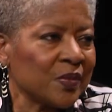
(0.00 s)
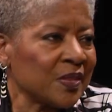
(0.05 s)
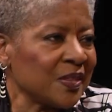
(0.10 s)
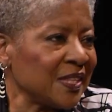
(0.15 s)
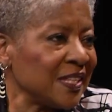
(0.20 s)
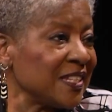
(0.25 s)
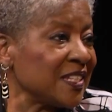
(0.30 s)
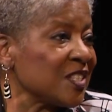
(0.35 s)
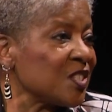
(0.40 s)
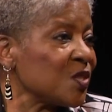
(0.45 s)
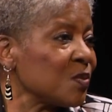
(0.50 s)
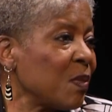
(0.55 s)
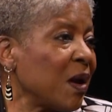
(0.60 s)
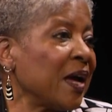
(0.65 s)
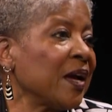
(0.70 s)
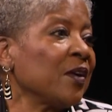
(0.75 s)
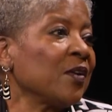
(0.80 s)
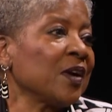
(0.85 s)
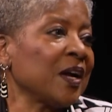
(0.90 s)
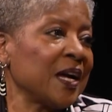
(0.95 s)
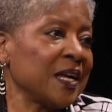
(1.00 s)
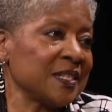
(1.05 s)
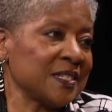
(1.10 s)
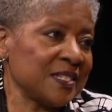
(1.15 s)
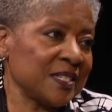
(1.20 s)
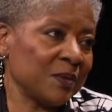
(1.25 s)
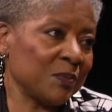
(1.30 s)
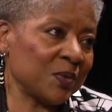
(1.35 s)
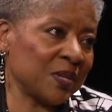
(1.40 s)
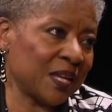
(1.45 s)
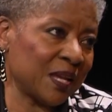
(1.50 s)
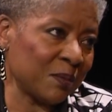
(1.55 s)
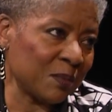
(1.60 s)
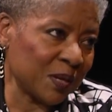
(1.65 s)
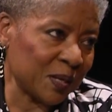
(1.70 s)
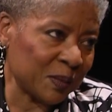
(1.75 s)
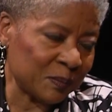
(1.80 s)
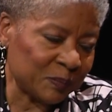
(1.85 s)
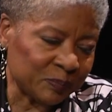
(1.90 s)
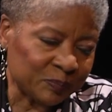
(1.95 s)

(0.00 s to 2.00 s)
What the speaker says: Then the smile concept came up.